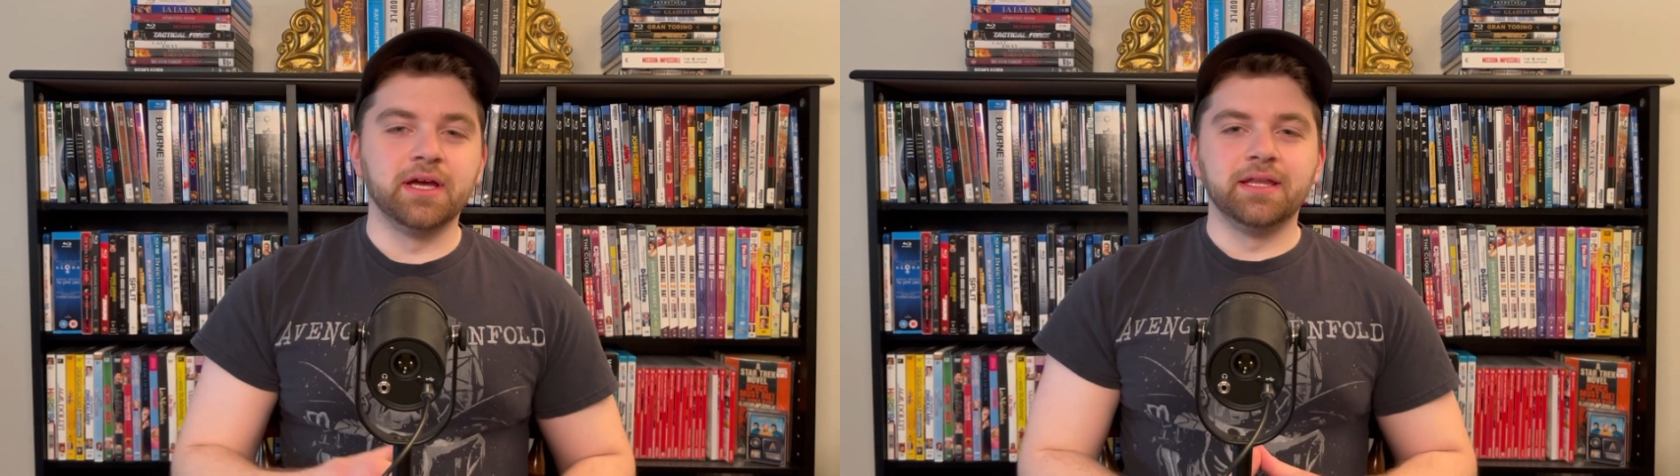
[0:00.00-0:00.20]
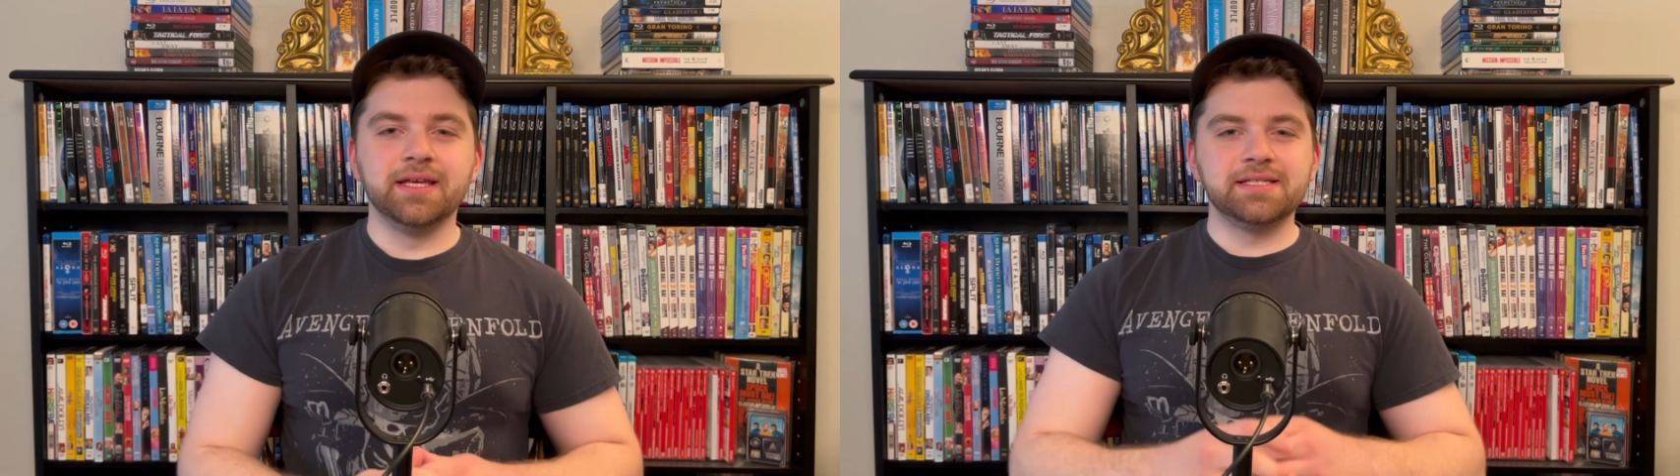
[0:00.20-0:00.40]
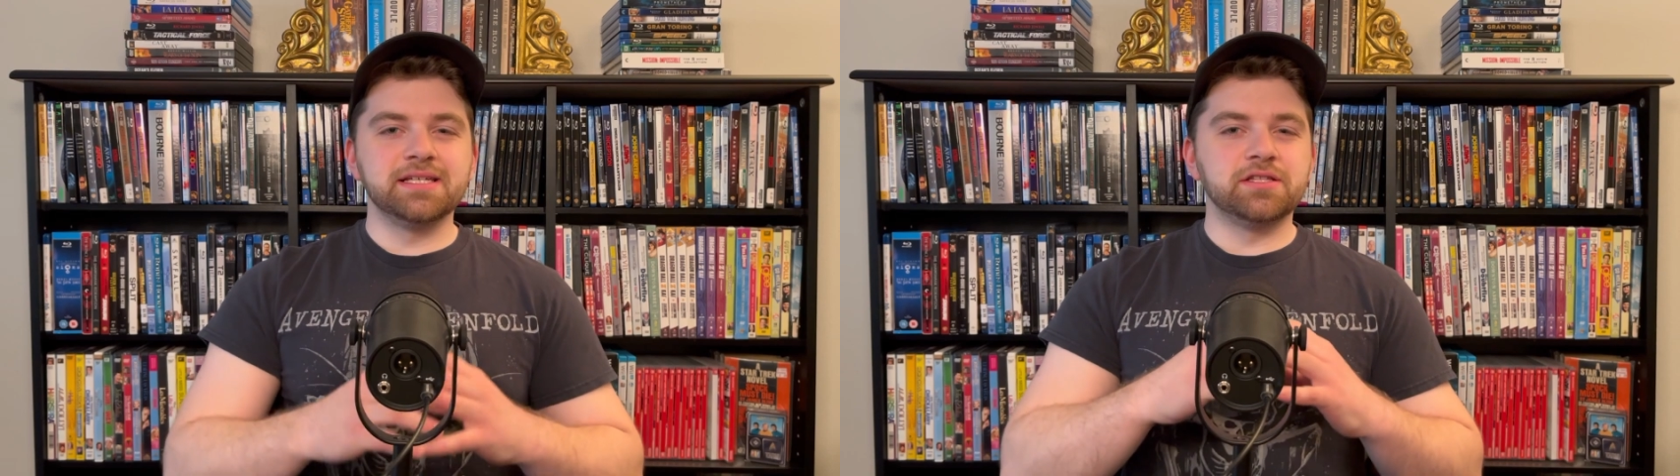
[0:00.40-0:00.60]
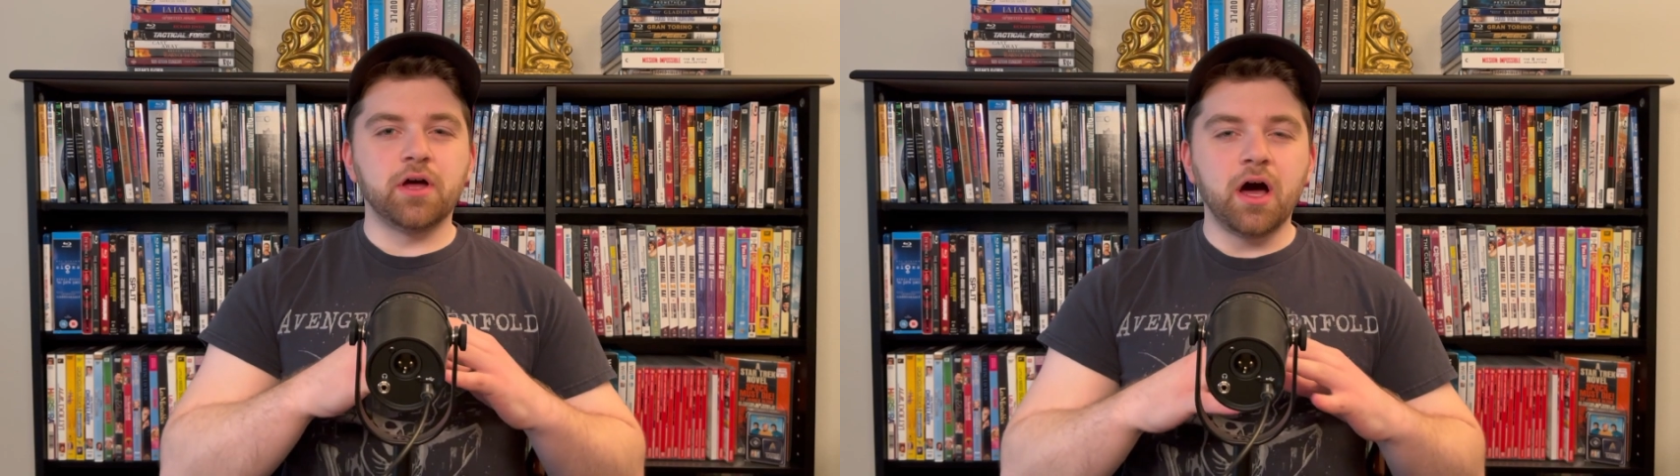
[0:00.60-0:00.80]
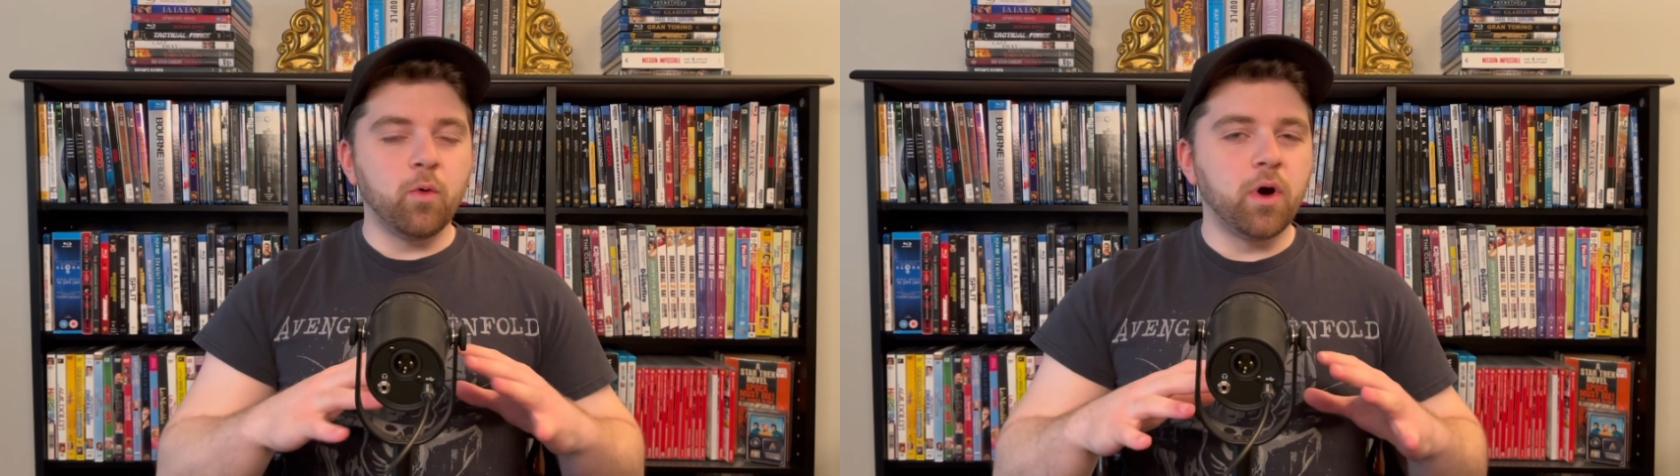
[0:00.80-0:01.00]
This is
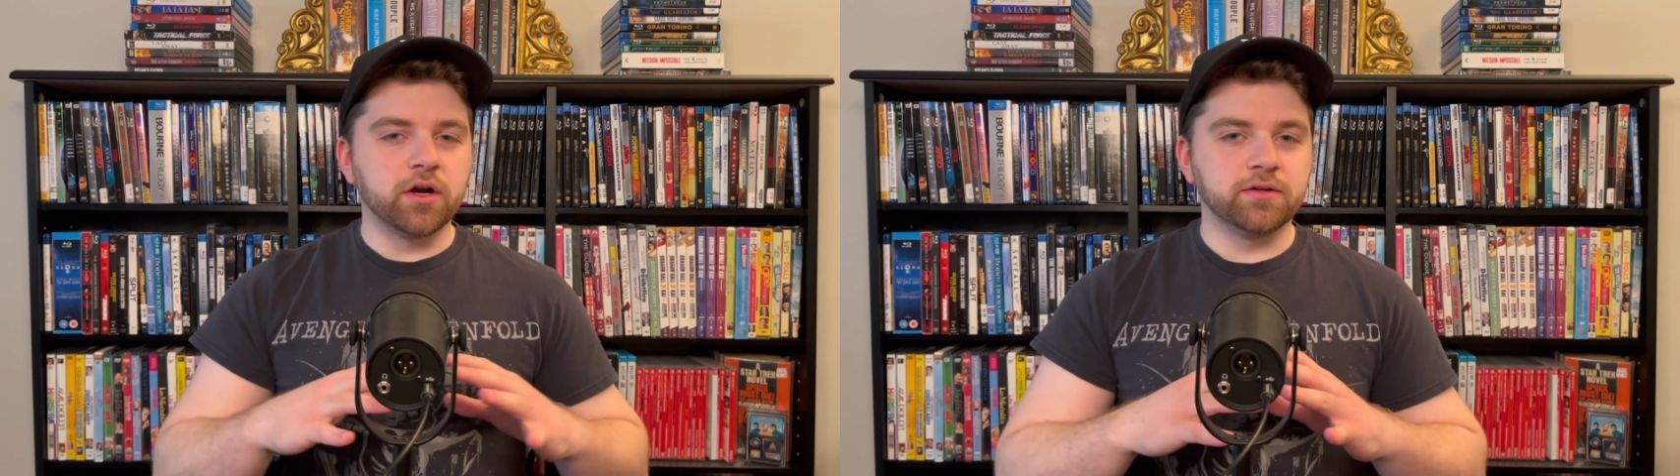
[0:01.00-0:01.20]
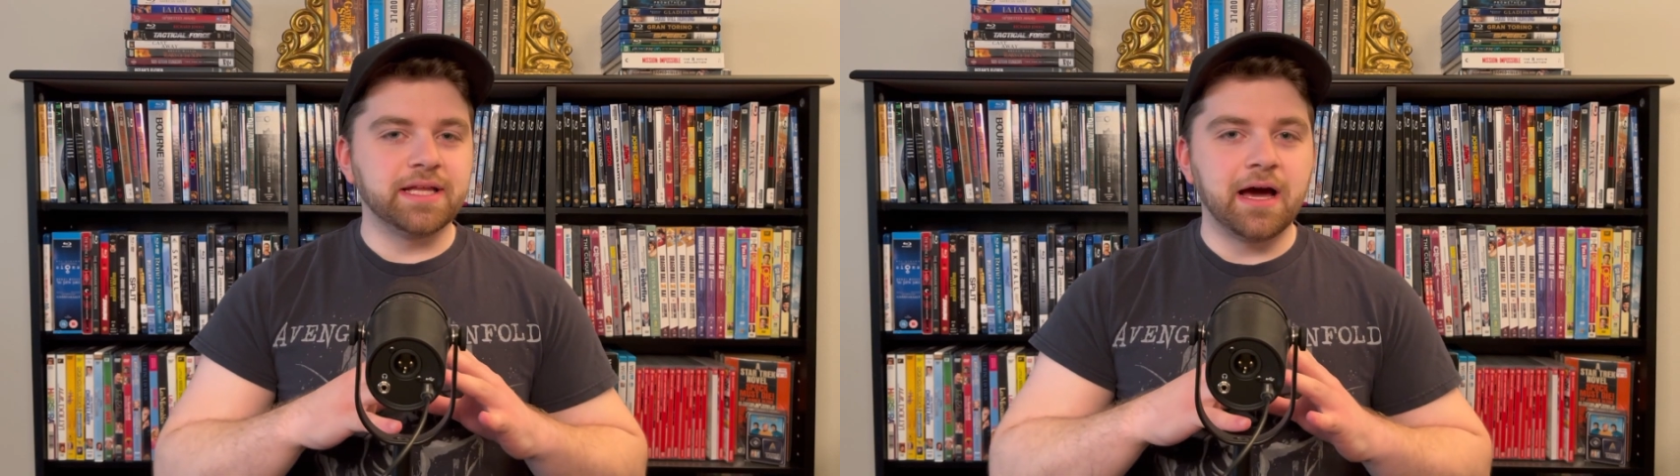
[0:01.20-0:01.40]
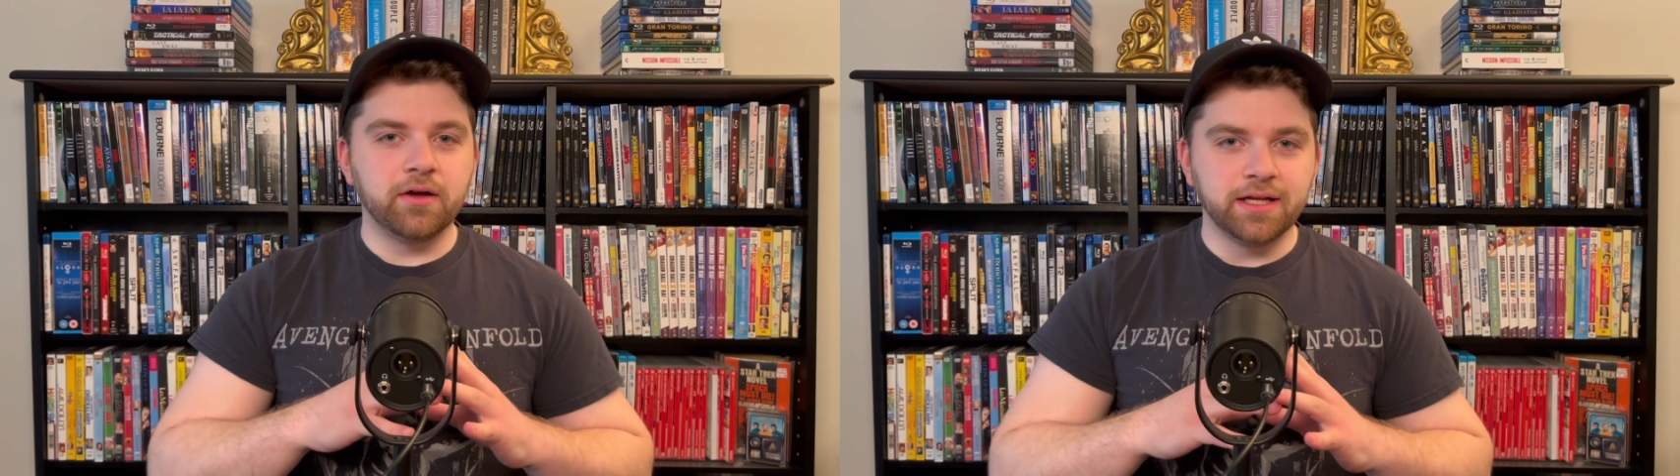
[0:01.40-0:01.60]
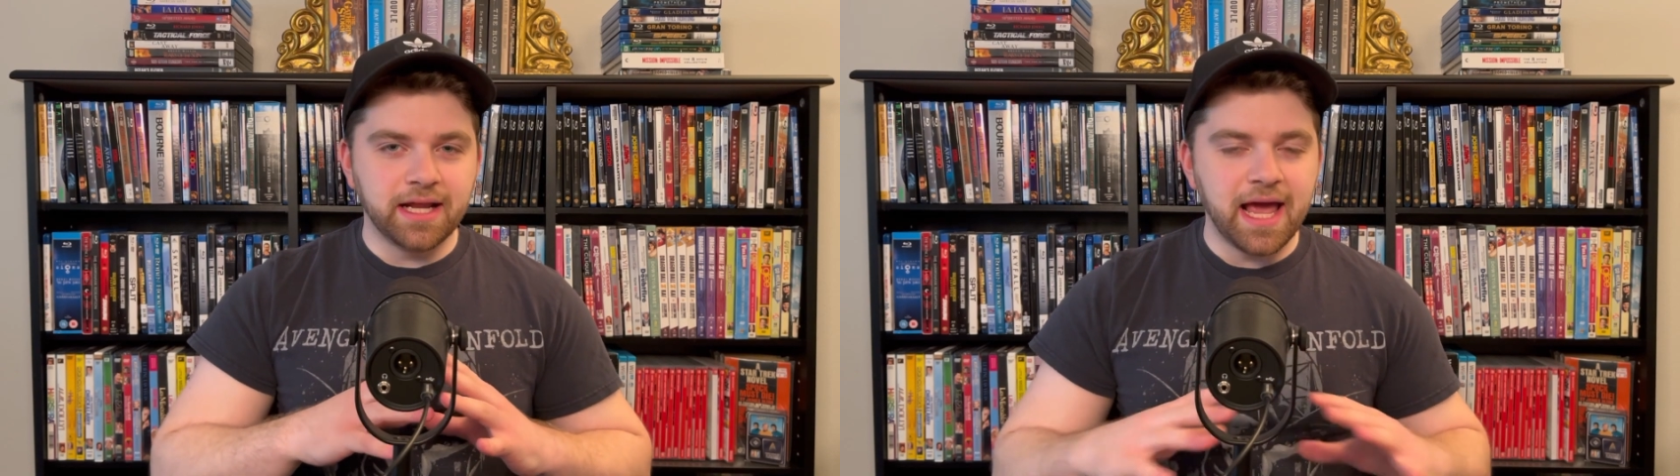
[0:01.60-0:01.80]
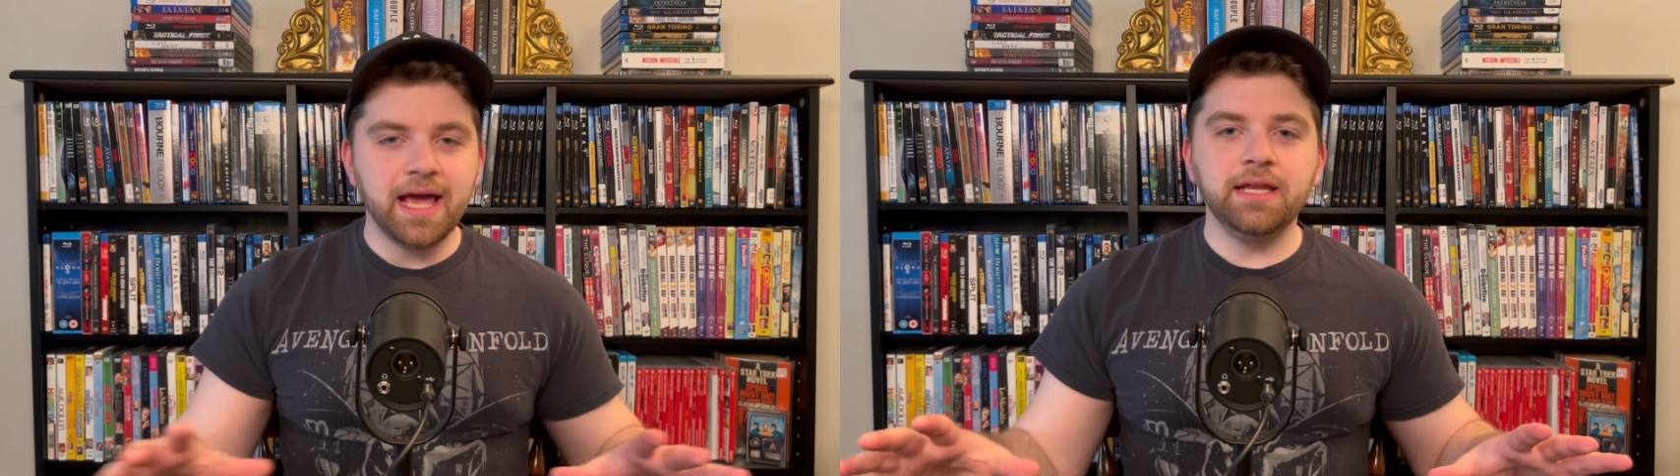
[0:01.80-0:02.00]
not watered down in
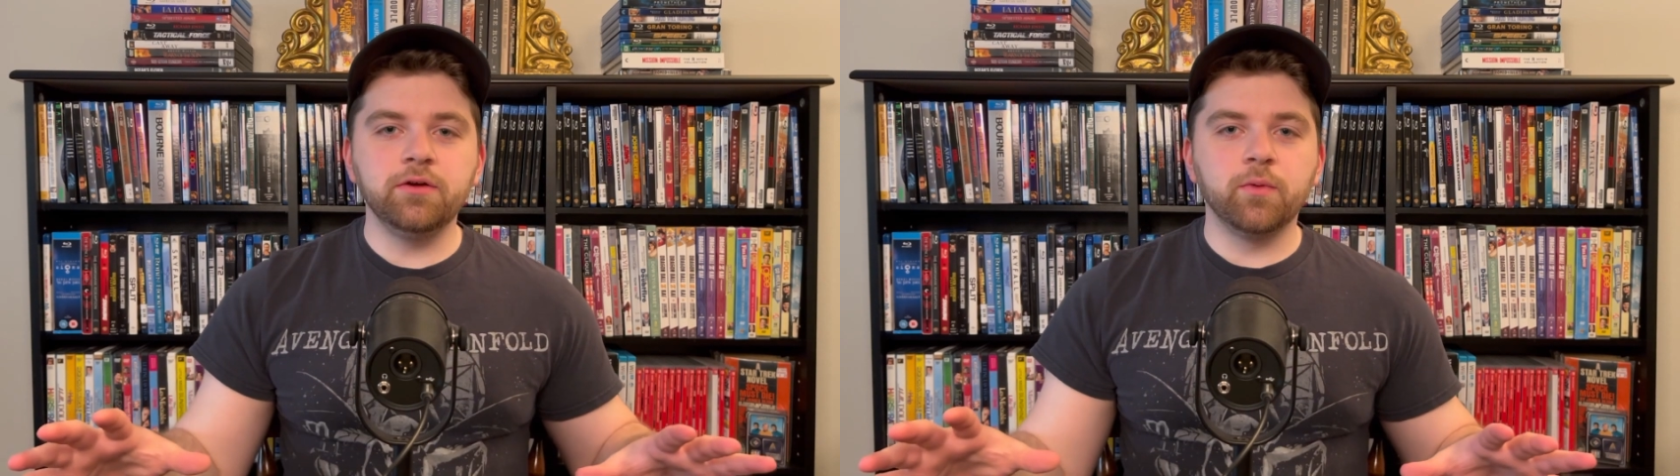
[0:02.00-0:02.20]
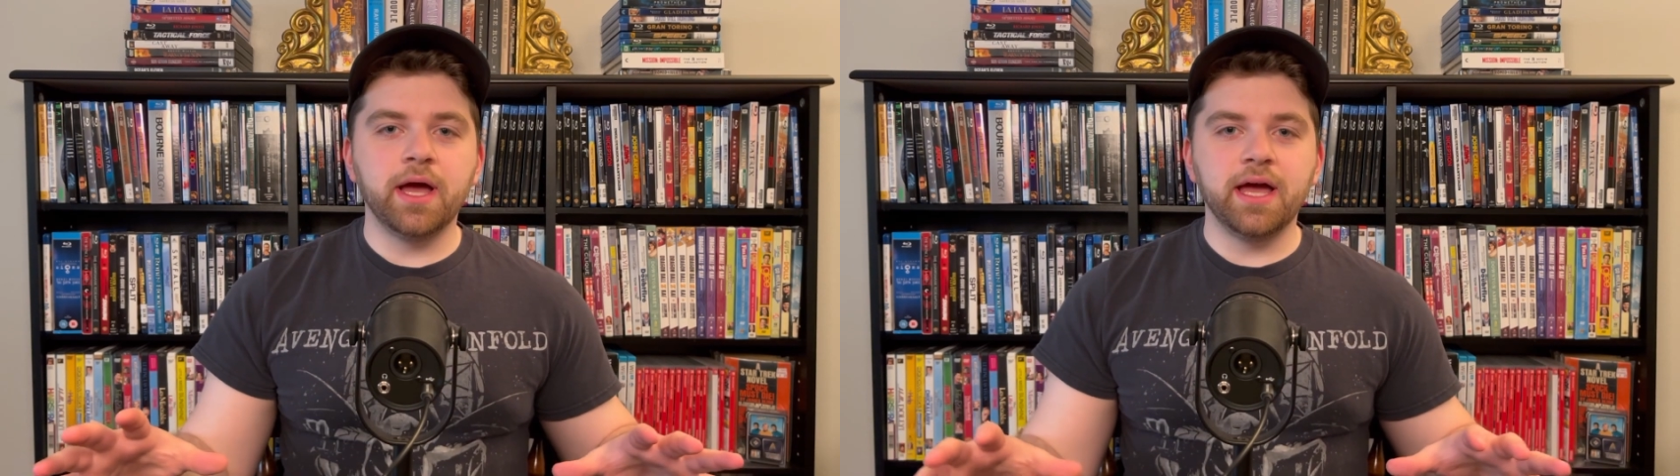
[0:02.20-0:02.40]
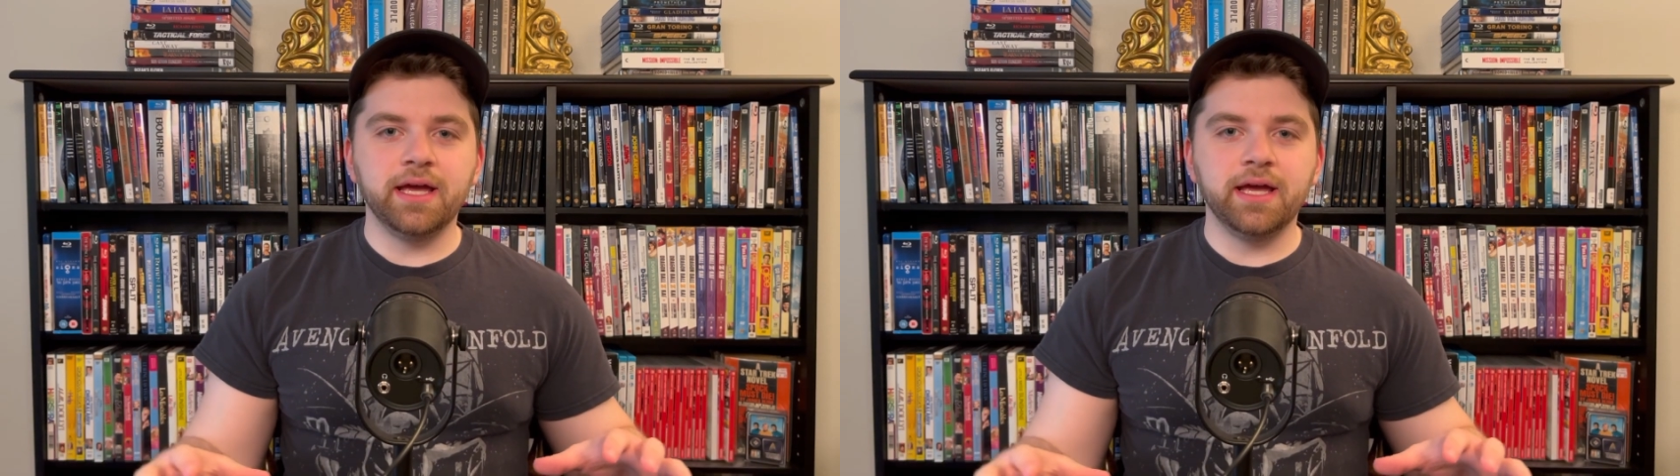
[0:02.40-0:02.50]
any way.